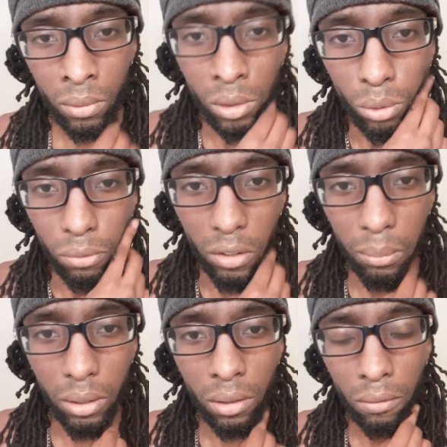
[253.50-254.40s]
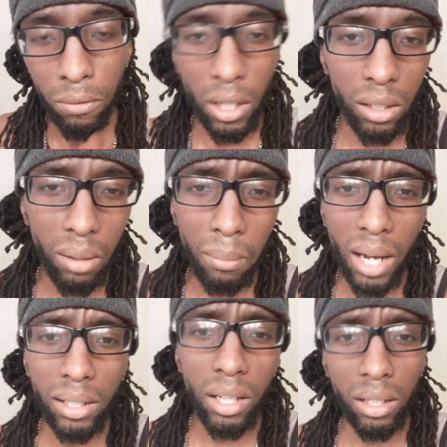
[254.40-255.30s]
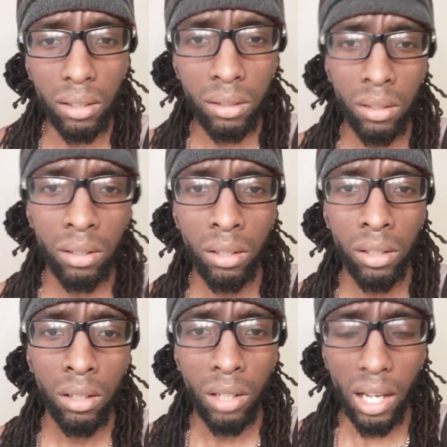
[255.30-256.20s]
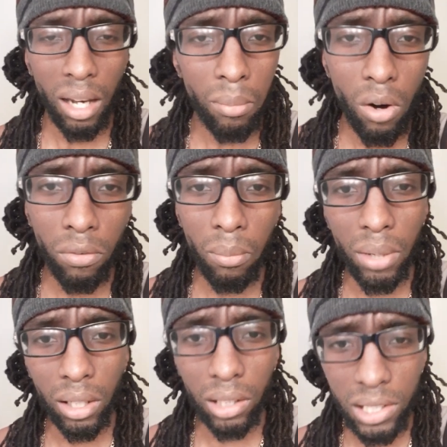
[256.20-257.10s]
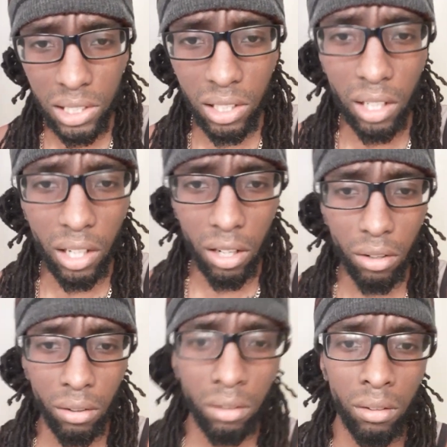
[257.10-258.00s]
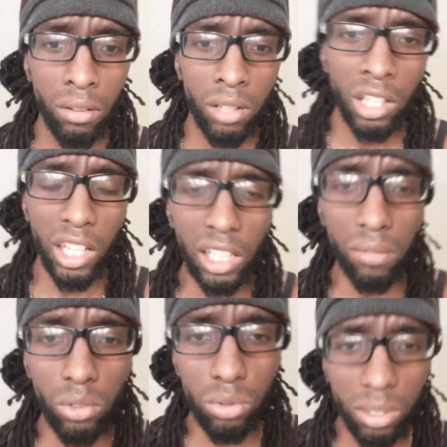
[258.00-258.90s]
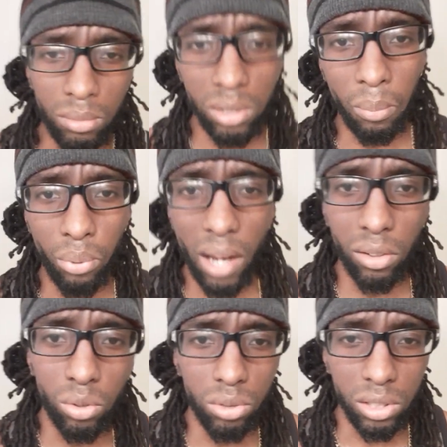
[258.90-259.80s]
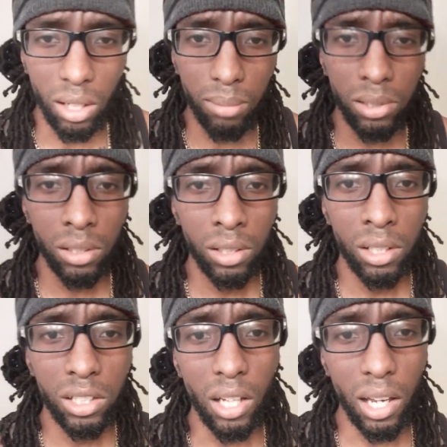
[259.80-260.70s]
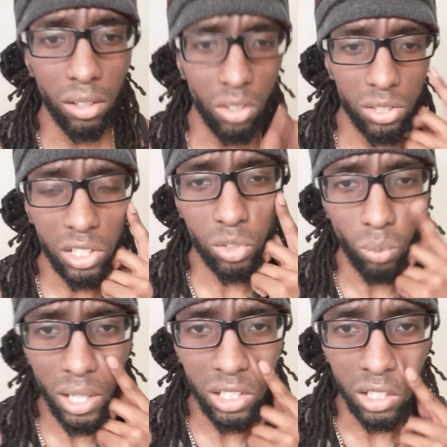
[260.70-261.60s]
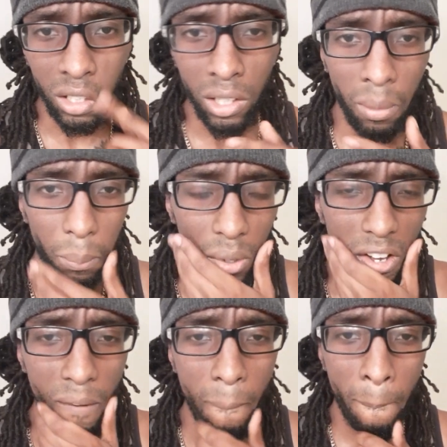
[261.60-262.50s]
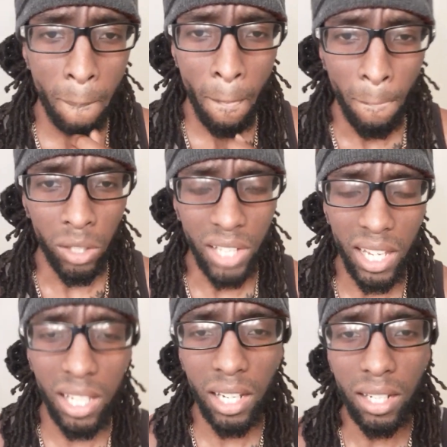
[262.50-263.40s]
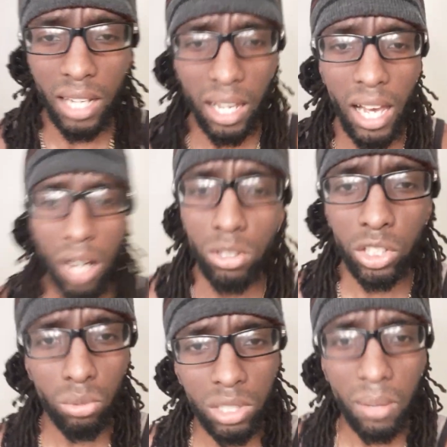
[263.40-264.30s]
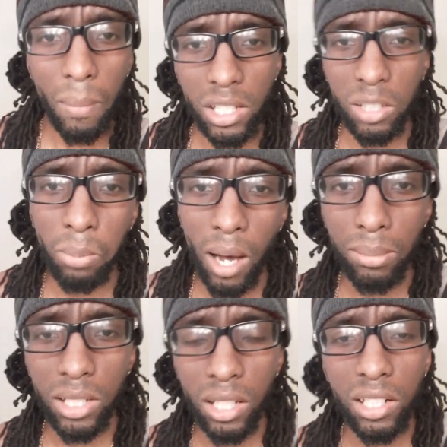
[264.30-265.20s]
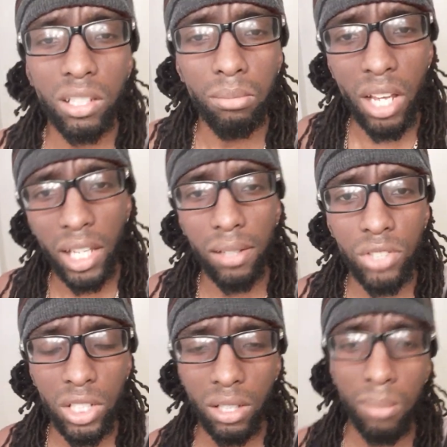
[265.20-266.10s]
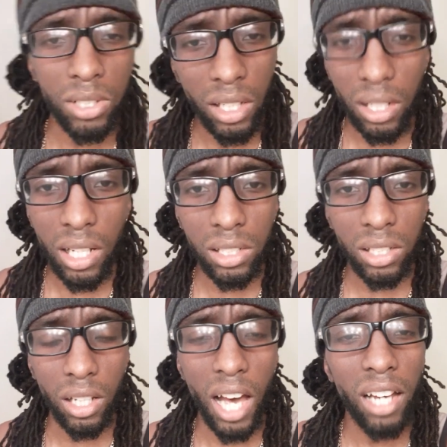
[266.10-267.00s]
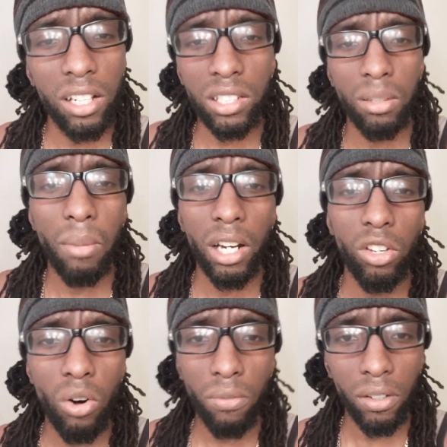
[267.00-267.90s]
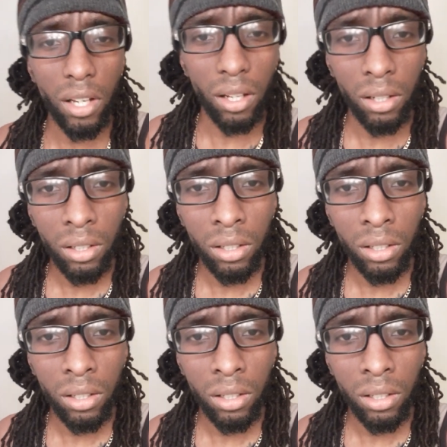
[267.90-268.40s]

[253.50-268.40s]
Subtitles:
You feel me? Fucking up my day. Like, I'm all for being a listening ear and giving you some practical steps to handle your situation. But day in and day out, as soon as the message pops in, it's some negative shit. I'm sick of that shit. I cut somebody off for that.